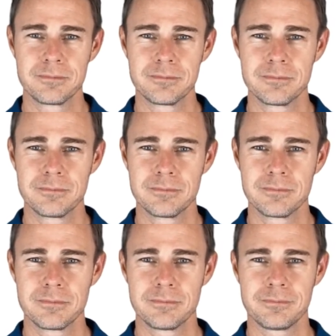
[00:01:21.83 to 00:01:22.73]

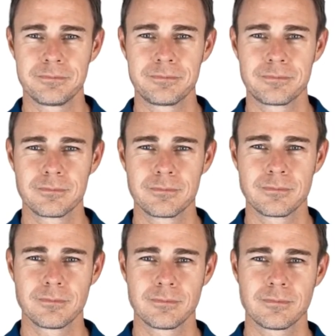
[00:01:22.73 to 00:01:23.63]

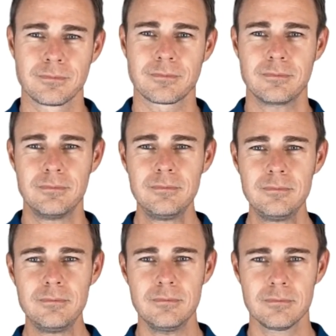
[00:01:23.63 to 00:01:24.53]

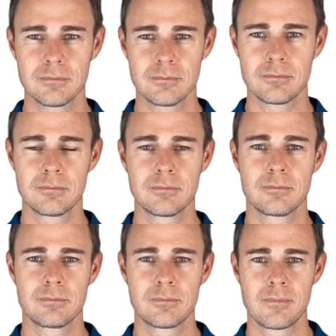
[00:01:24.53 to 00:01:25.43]

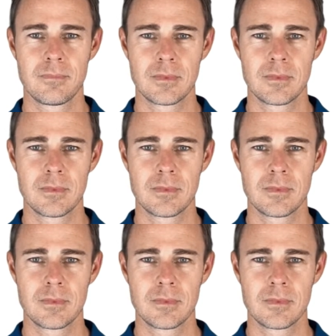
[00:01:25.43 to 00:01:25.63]
[no speech]